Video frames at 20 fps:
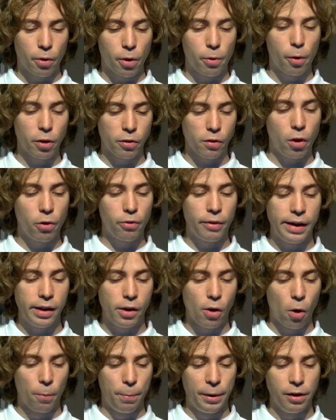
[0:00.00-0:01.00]
row was
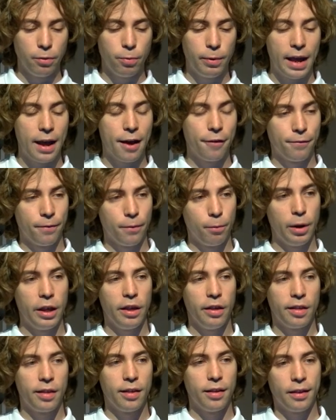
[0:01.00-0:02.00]
already opened,
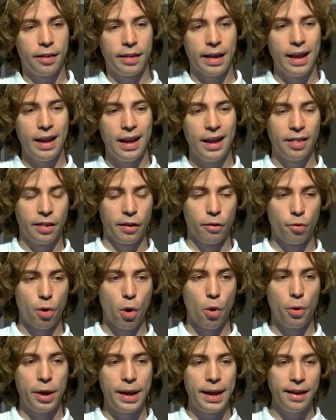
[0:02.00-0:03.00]
we say it's a
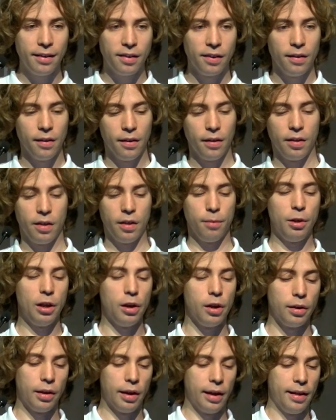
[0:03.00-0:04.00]
row hit,
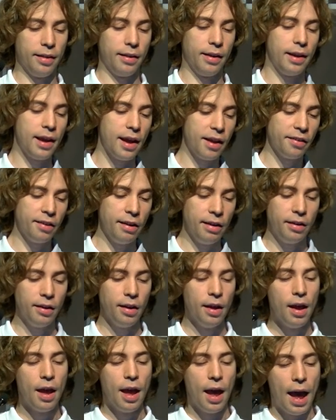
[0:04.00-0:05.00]
similar as a cache hit,
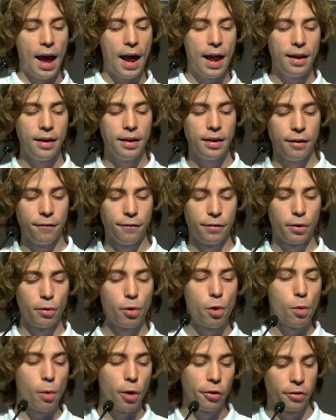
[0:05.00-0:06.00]
and if the
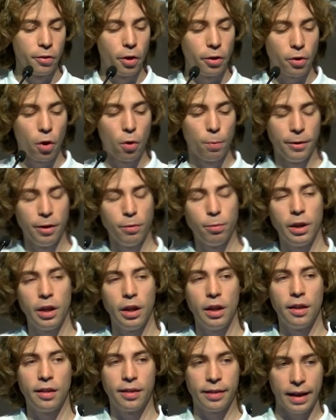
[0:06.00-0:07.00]
row was not opened,
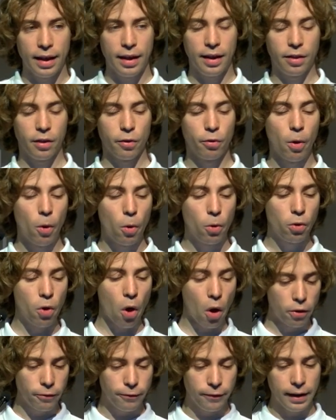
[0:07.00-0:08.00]
we say it's a row
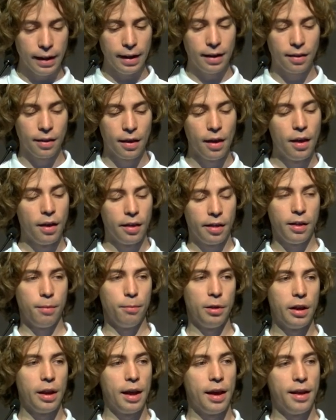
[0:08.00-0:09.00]
conflict,
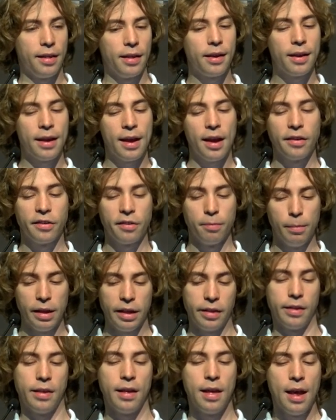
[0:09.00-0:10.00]
similar as a cache
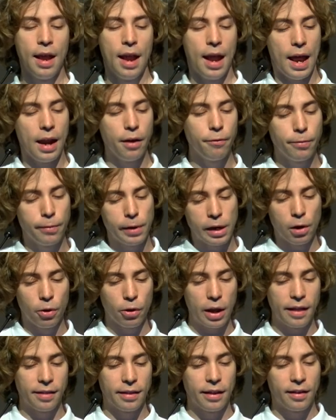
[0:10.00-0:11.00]
miss. And if we
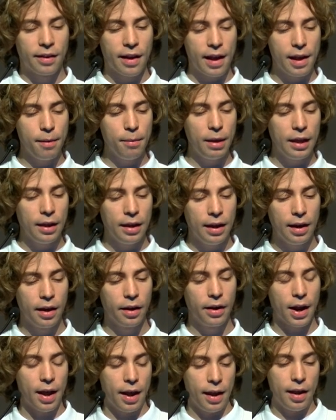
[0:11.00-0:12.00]
look at the timing
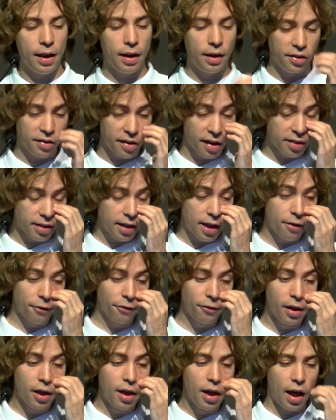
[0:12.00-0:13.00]
here, I just
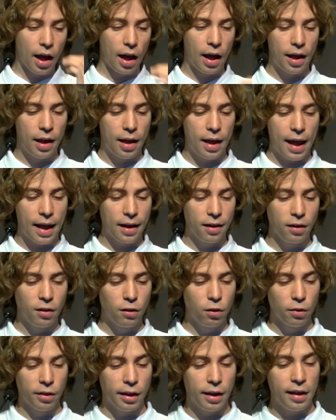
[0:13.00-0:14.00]
have added
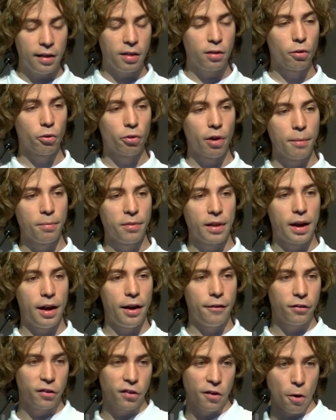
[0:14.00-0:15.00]
to the histogram that
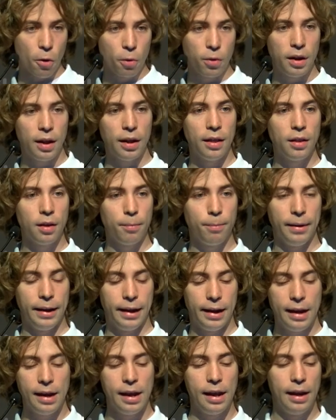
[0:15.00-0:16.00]
I've shown in the
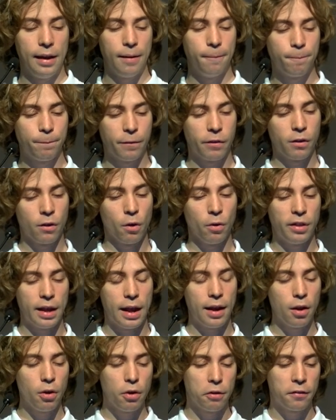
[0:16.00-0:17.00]
beginning. So
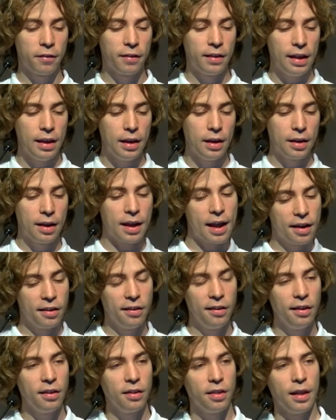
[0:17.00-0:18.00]
there you have seen
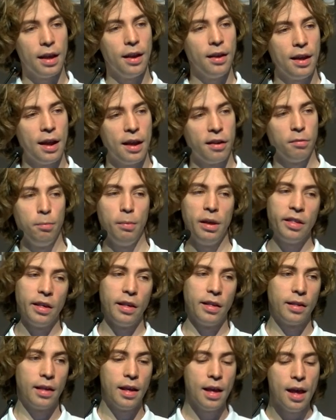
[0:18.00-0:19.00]
cache hits and cache
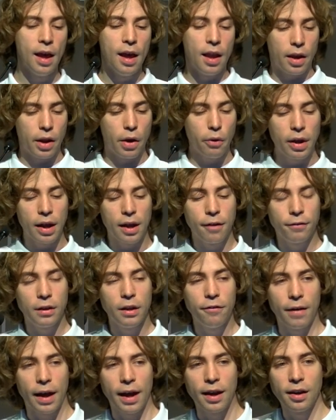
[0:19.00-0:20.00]
misses. Now I have
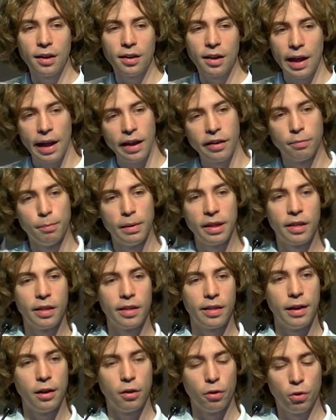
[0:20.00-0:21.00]
divided cache
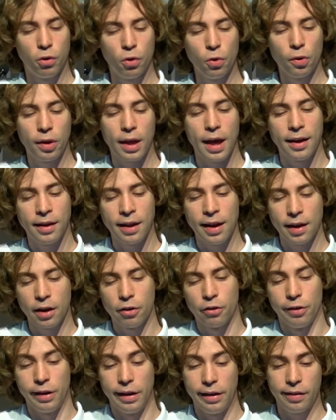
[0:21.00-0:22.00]
misses into two
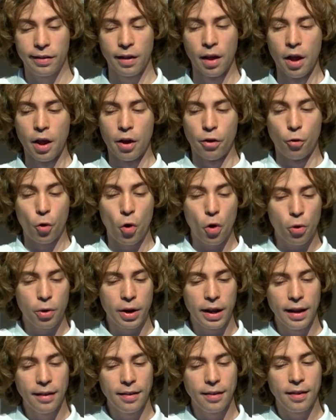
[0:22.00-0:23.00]
categories, row
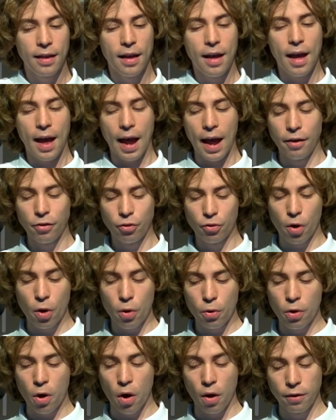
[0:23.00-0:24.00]
hits and
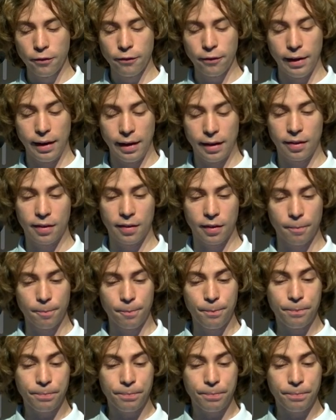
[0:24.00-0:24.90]
row conflicts.